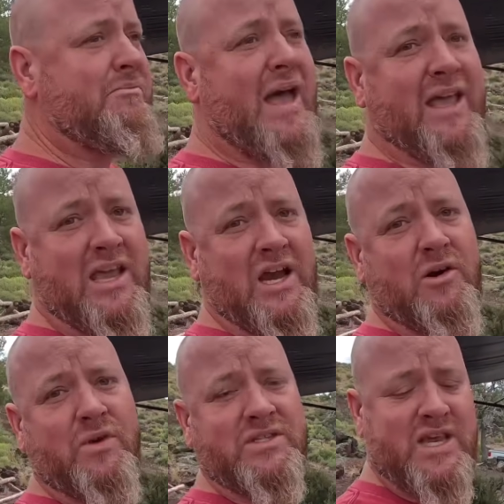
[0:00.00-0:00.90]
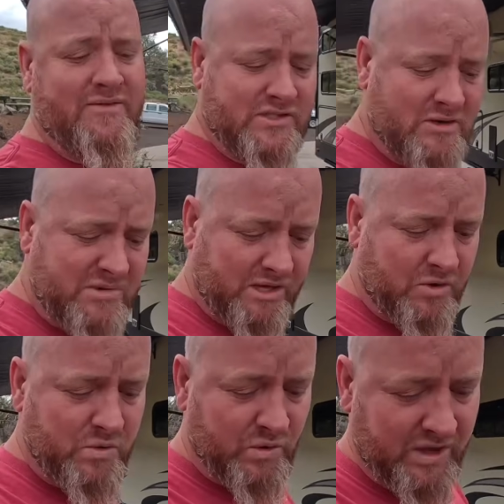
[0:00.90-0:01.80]
back here. We saved some of the
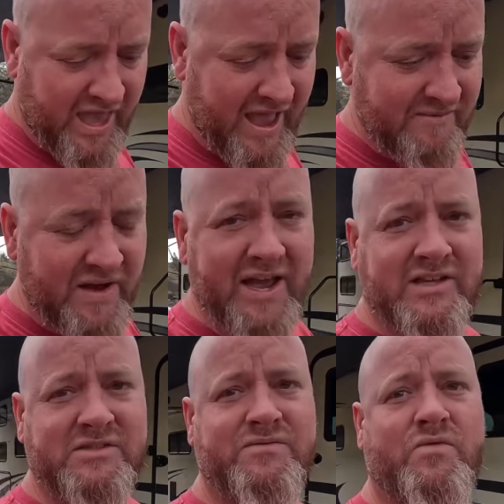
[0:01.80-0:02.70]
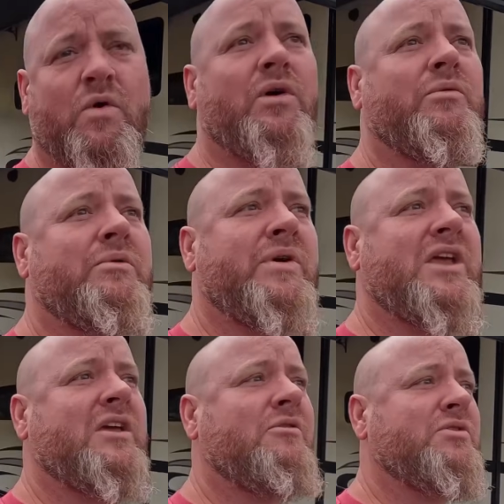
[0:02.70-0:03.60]
cool cave hikes for when we
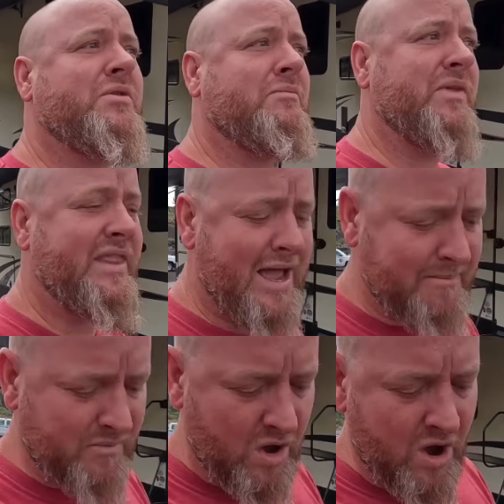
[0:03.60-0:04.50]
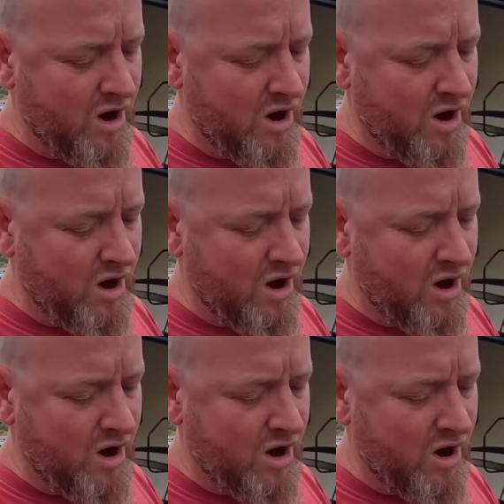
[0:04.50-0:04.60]
could go do them with them